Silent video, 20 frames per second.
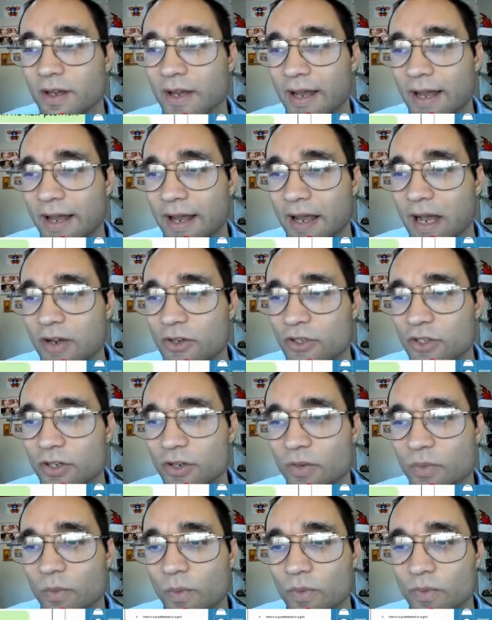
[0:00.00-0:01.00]
Uh, I'll show
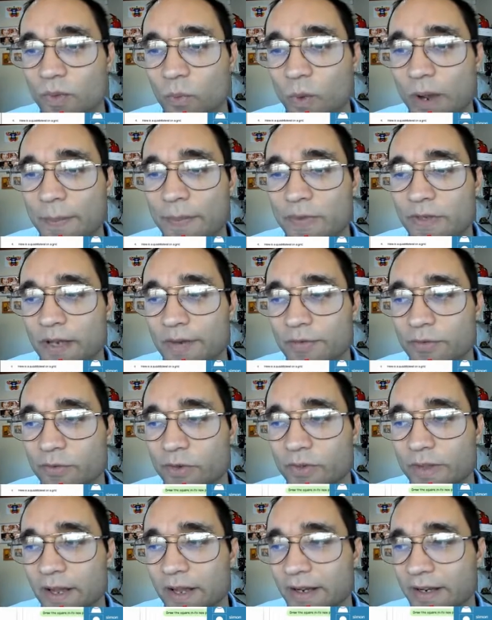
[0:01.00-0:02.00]
you the website for
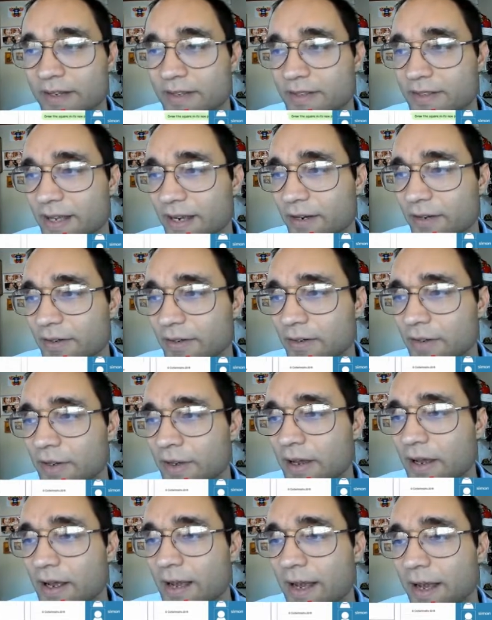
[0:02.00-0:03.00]
that in a second.
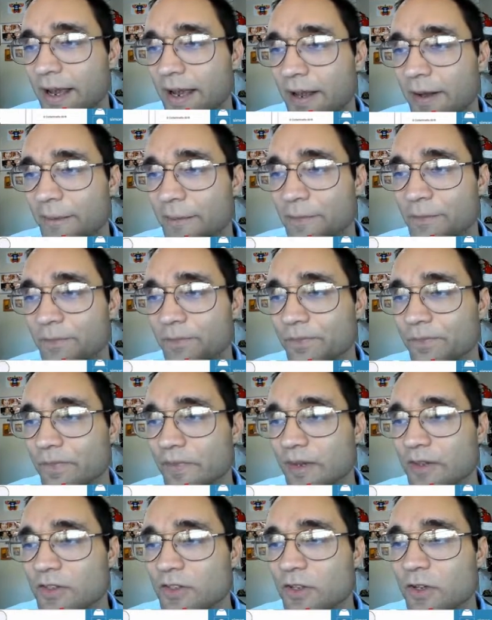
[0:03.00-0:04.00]
Um,
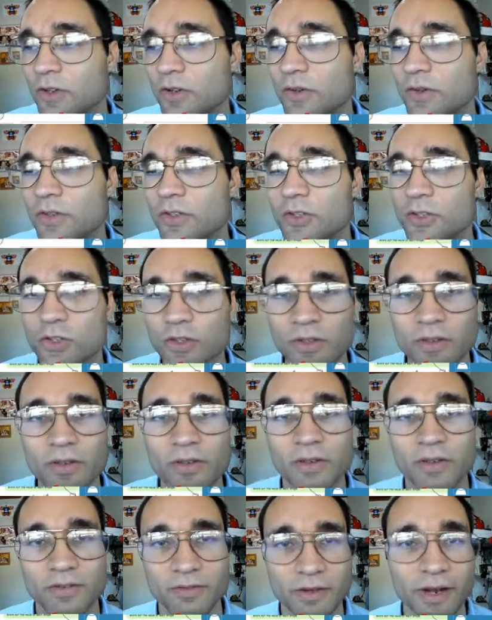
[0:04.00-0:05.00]
so the student
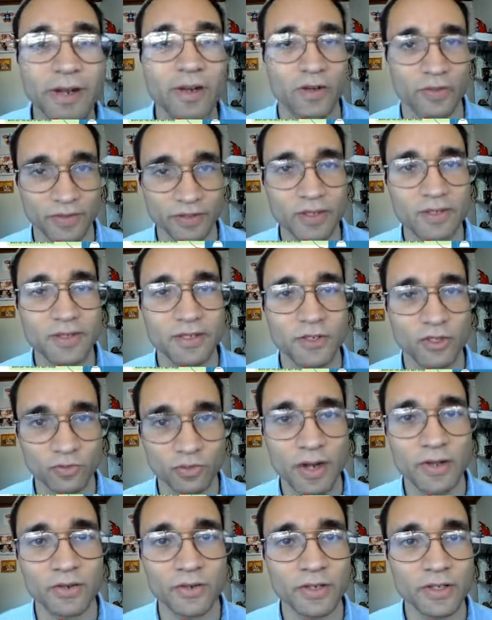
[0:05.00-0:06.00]
can write on this and you
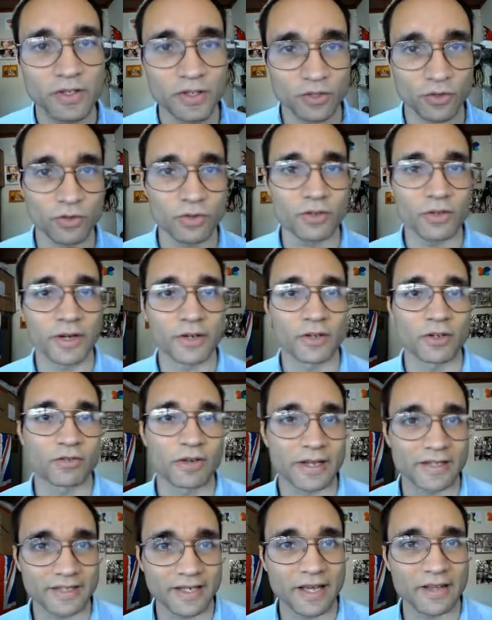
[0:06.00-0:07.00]
write on it as two and you
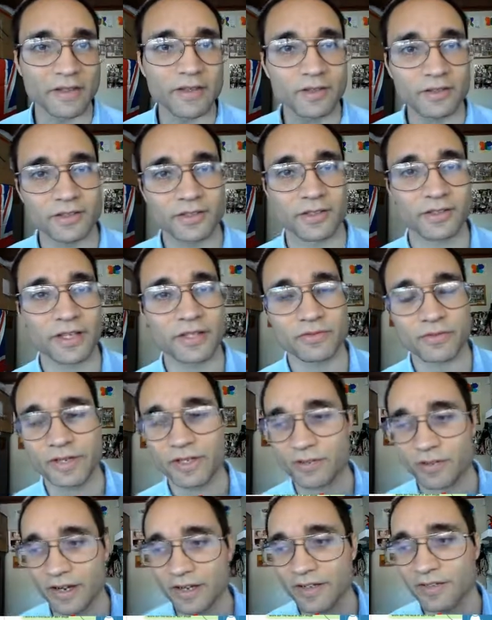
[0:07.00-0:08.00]
write together. So that's really
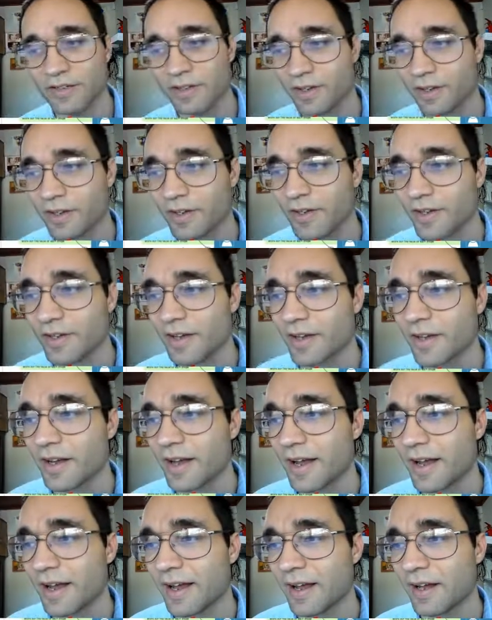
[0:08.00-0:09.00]
great.
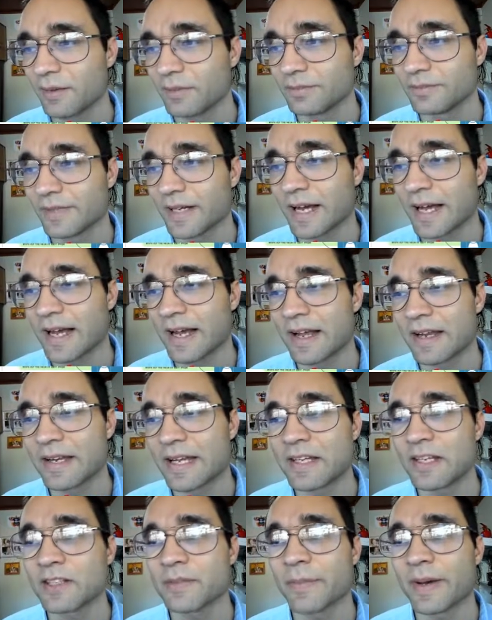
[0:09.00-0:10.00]
Um, and
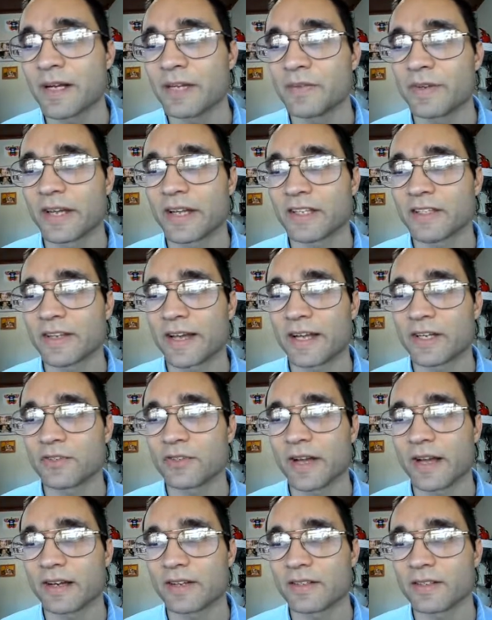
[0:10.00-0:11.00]
it doesn't matter if you get
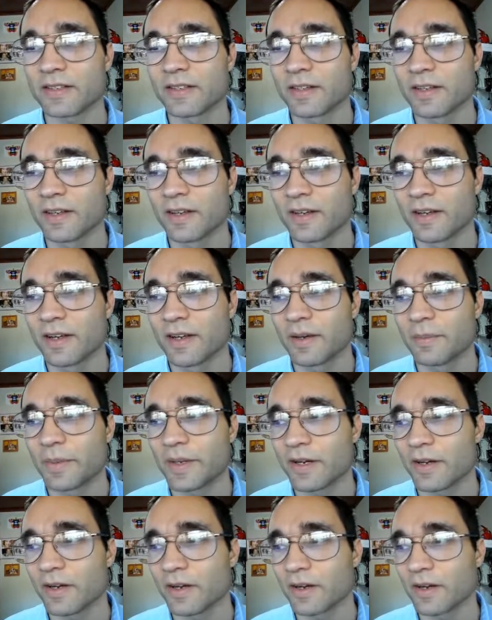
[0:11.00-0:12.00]
sidetracked
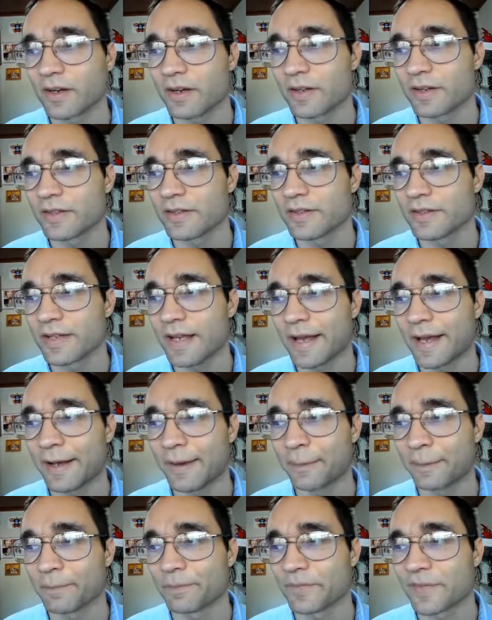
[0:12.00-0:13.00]
because
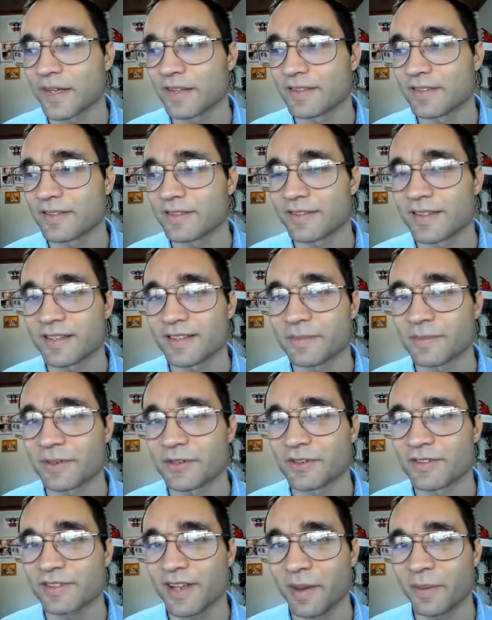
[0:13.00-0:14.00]
um, that's that's a
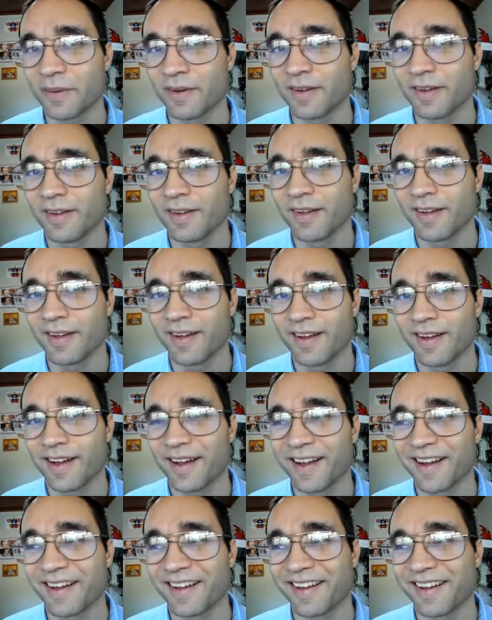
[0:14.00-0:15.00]
picture of Simon.
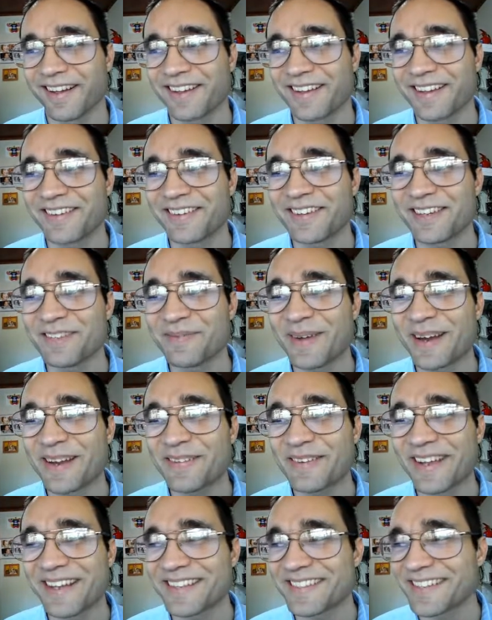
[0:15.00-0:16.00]
Uh, it doesn't matter if
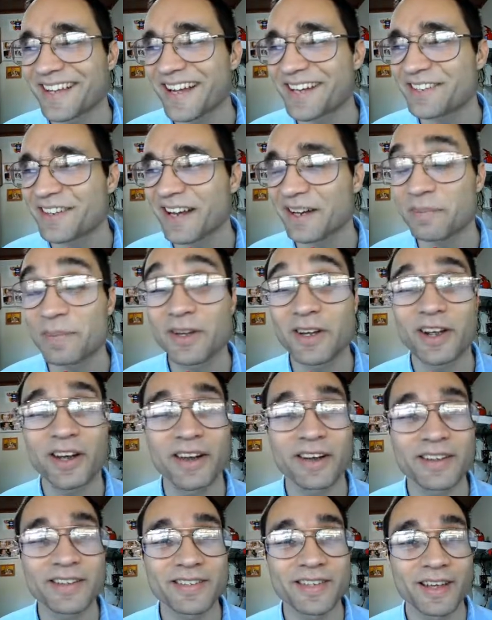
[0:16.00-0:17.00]
you get sidetracked
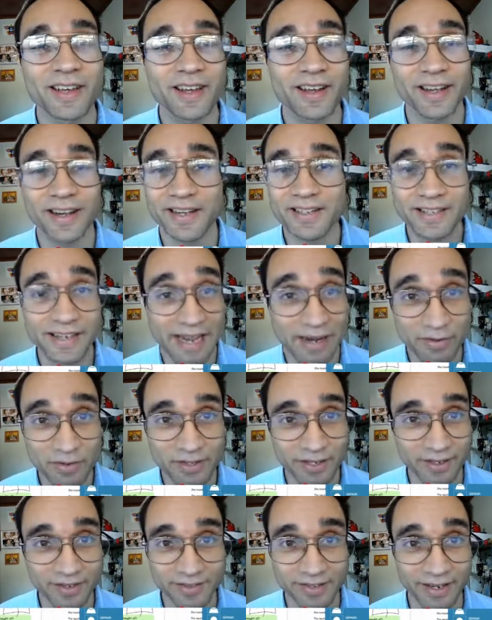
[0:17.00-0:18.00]
because, like I said,
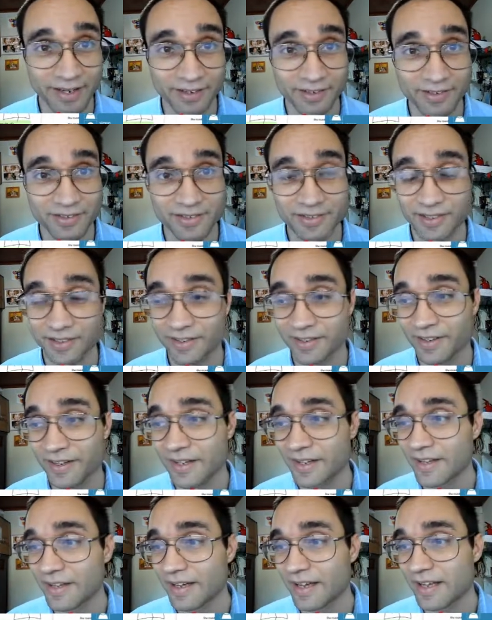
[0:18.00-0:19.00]
everything's English. So
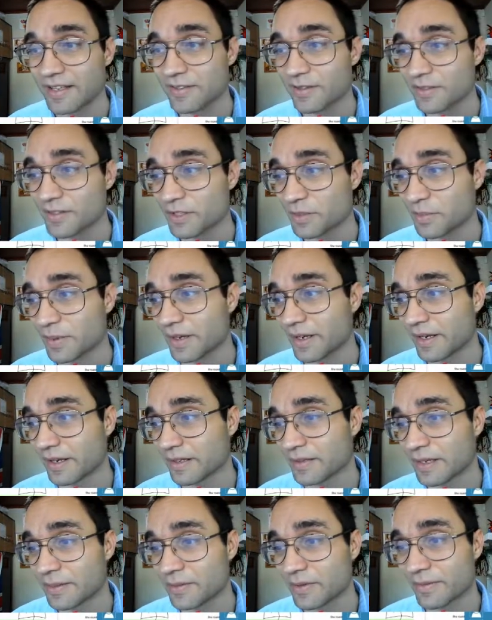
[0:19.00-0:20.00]
as long as you're speaking,
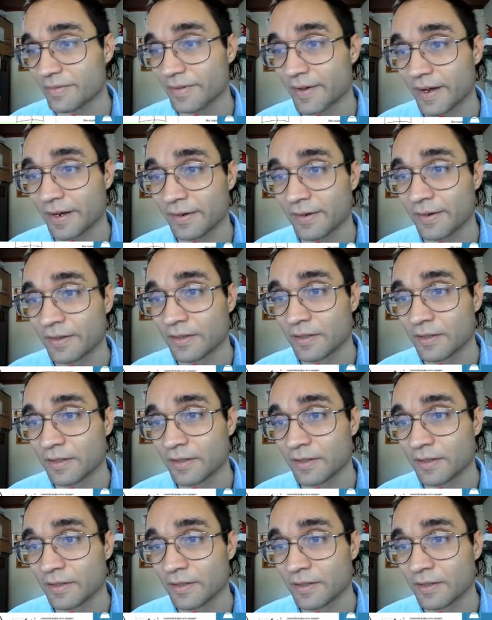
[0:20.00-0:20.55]
it's absolutely fine.